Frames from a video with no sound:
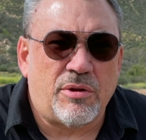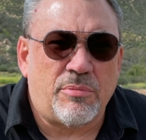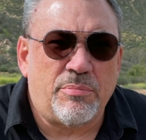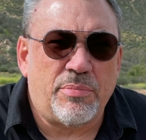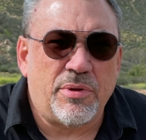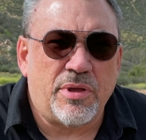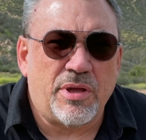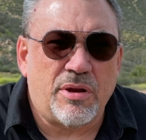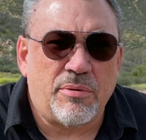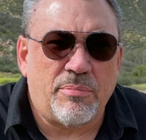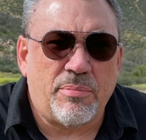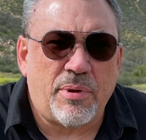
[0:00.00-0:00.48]

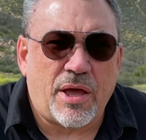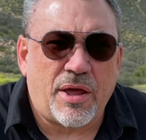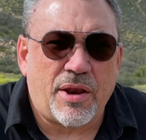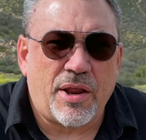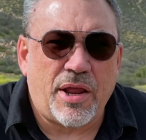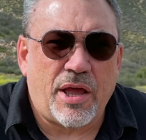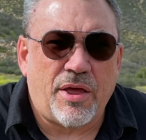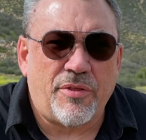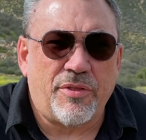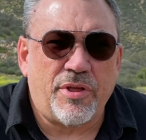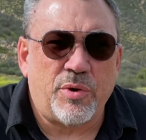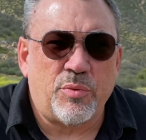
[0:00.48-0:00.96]
bit about
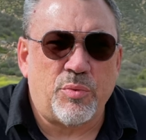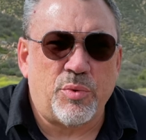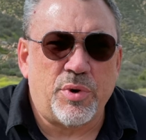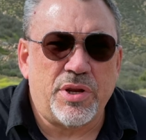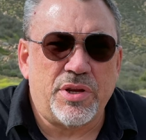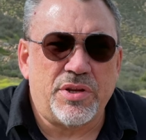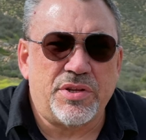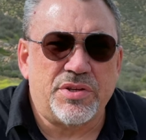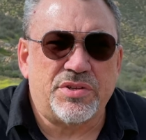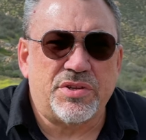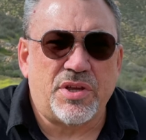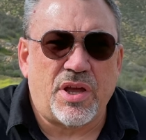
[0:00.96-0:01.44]
how they
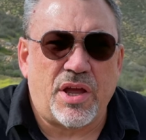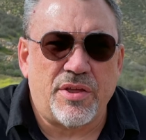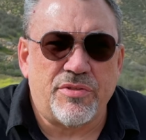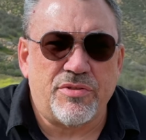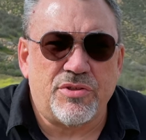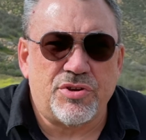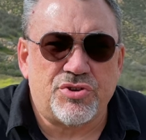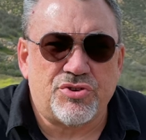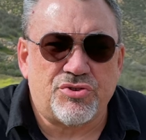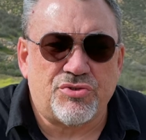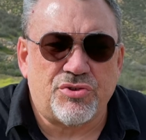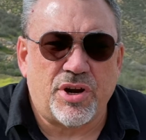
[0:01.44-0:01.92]

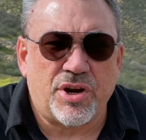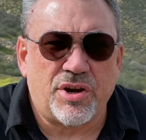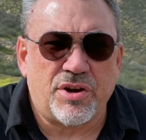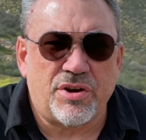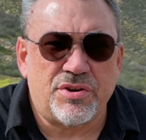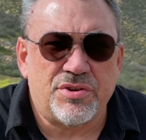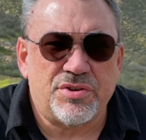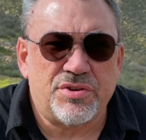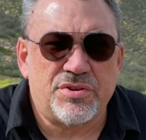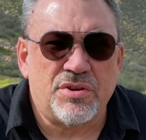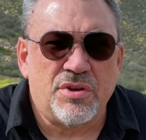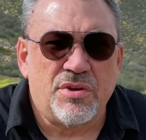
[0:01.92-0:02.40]
redesigned the
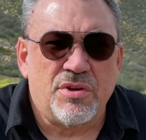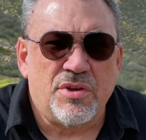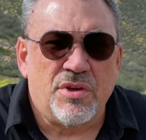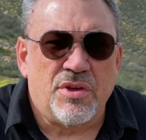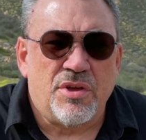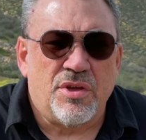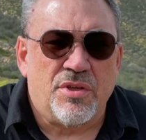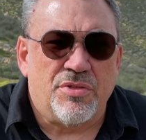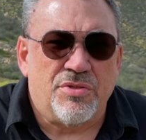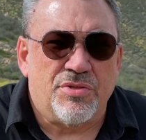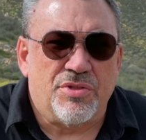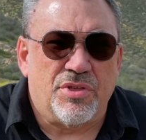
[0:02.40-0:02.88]
triggers.
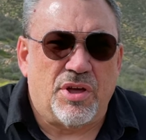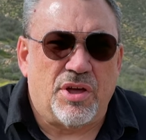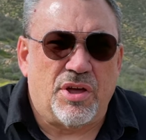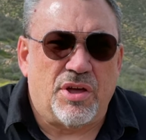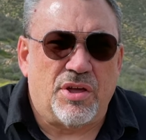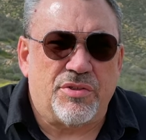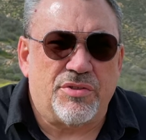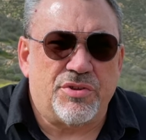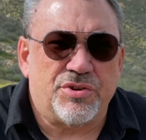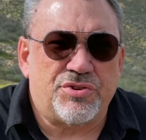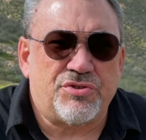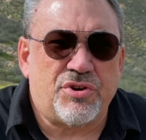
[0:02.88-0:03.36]

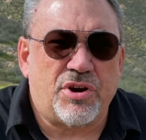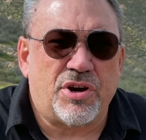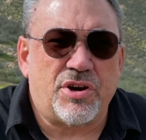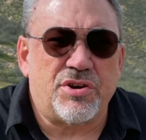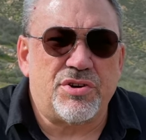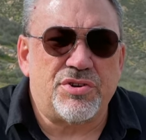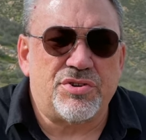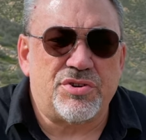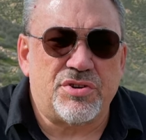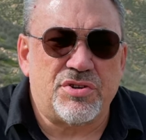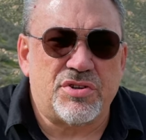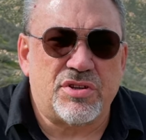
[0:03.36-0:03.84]
The
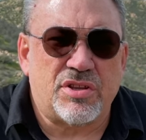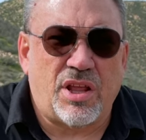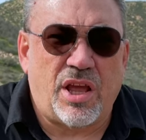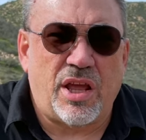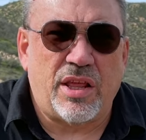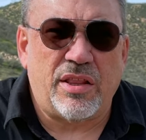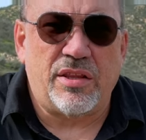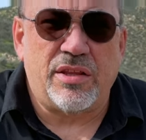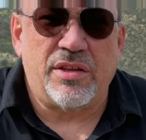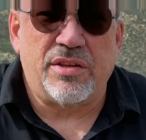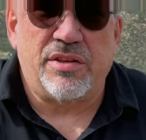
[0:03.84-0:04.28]
triggers are slightly